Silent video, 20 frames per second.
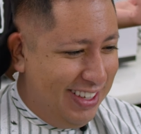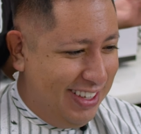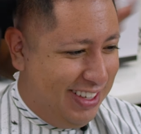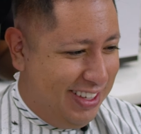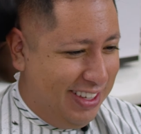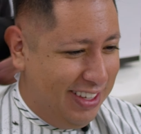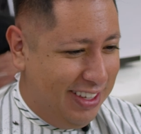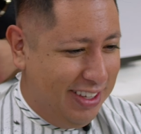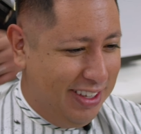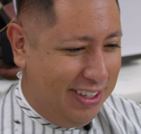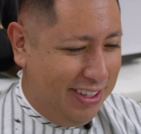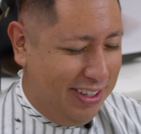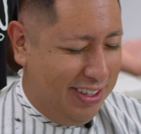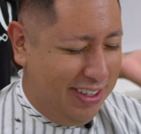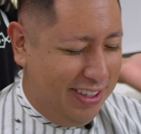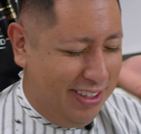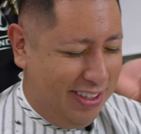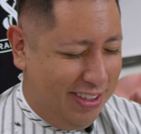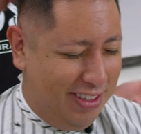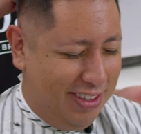
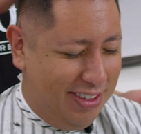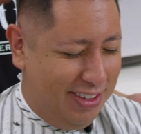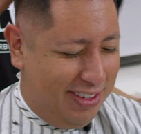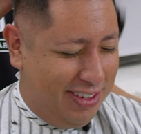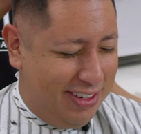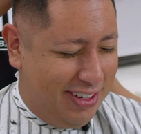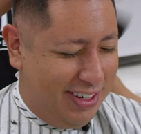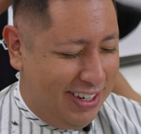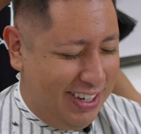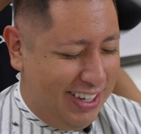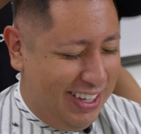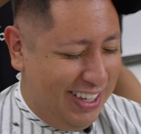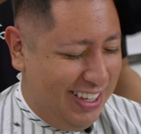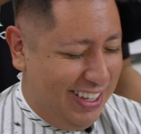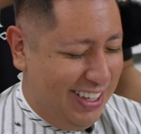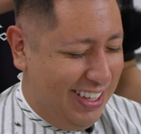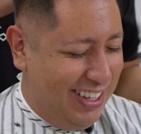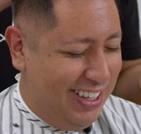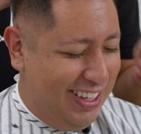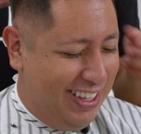
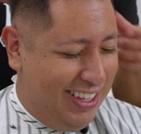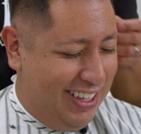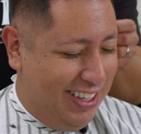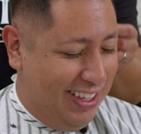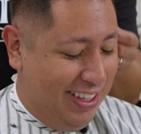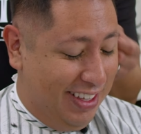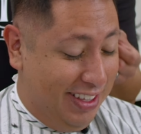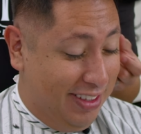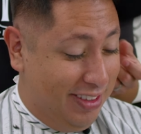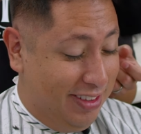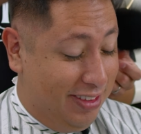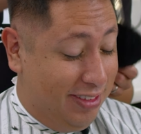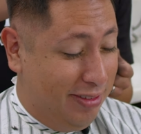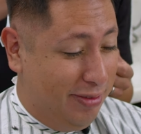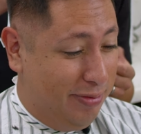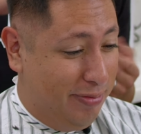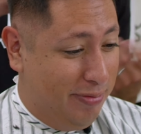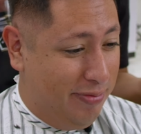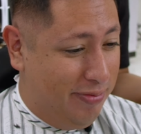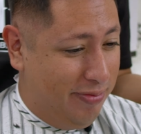
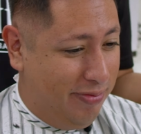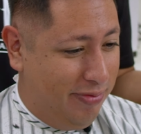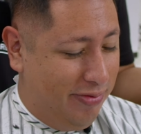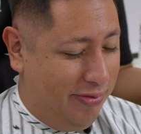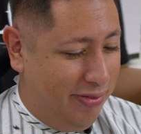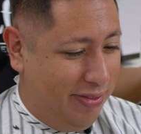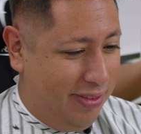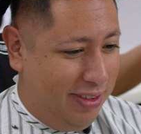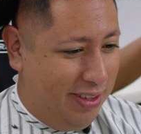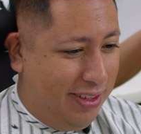No words are spoken by the person on screen.